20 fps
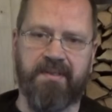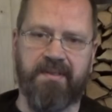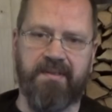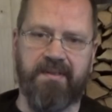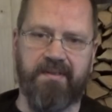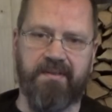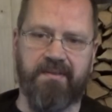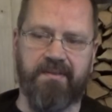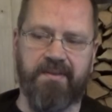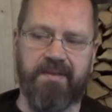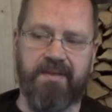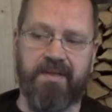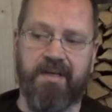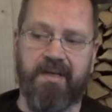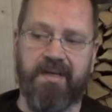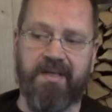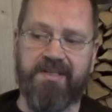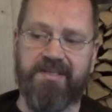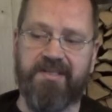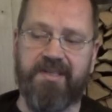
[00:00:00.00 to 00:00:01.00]
Yeah.
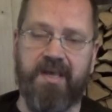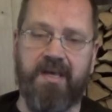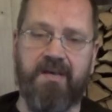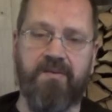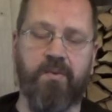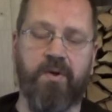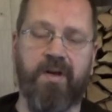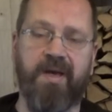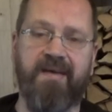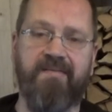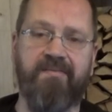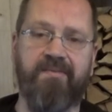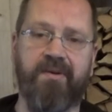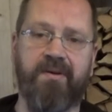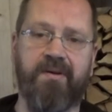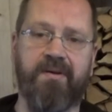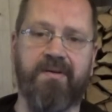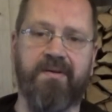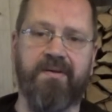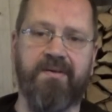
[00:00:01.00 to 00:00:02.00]
He's saying
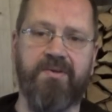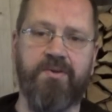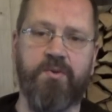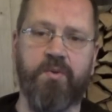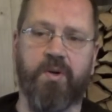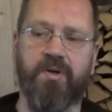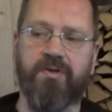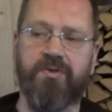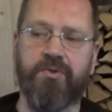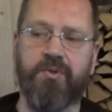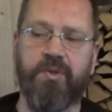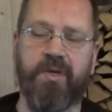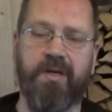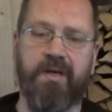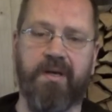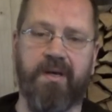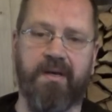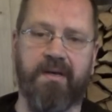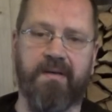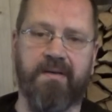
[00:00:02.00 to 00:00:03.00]
whatever you want to
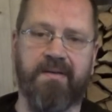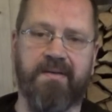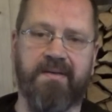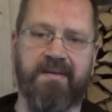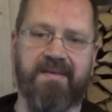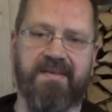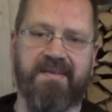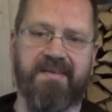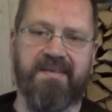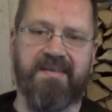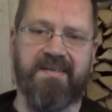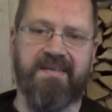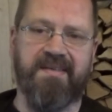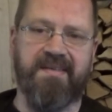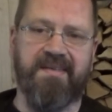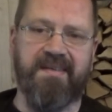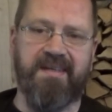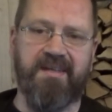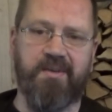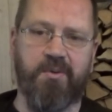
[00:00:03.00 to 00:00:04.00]
hear
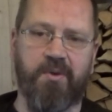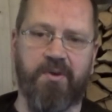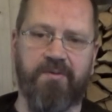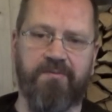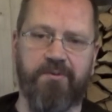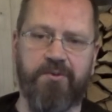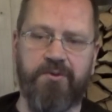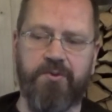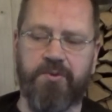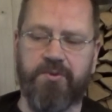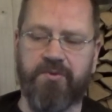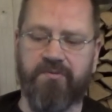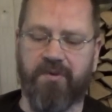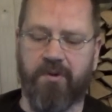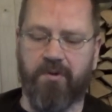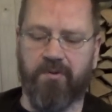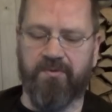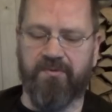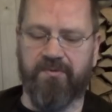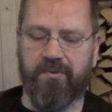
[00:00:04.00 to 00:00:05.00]
in order for you to
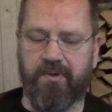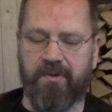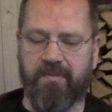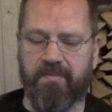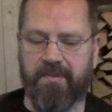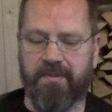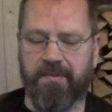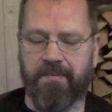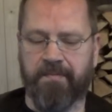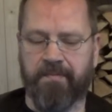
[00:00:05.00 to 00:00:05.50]
vote for him.